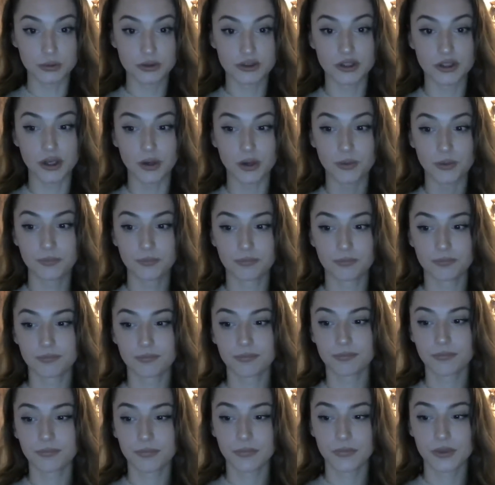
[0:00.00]
So
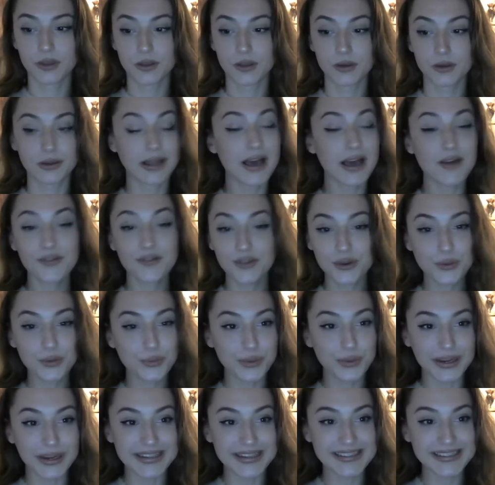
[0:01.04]
you'll have to
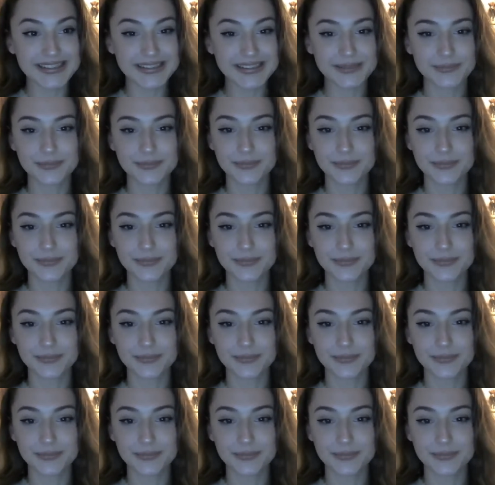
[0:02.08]
wait.